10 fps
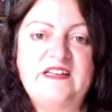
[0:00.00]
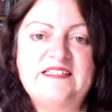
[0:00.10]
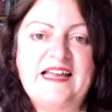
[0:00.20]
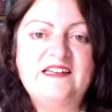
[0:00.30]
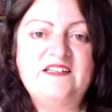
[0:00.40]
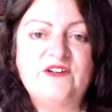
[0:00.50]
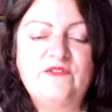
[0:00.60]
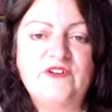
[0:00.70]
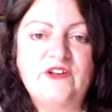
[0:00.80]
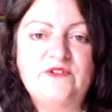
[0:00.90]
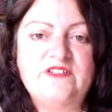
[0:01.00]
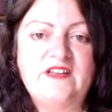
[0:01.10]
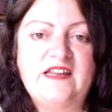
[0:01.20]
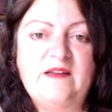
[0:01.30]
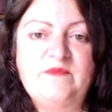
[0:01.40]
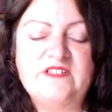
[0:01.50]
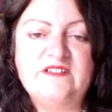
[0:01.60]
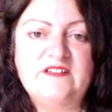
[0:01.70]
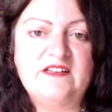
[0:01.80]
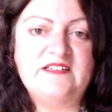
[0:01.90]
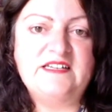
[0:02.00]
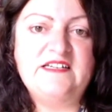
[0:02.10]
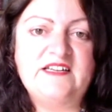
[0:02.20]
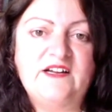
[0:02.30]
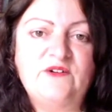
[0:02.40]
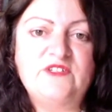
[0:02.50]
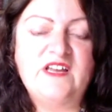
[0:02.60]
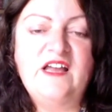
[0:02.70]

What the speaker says: has handed over those names and details,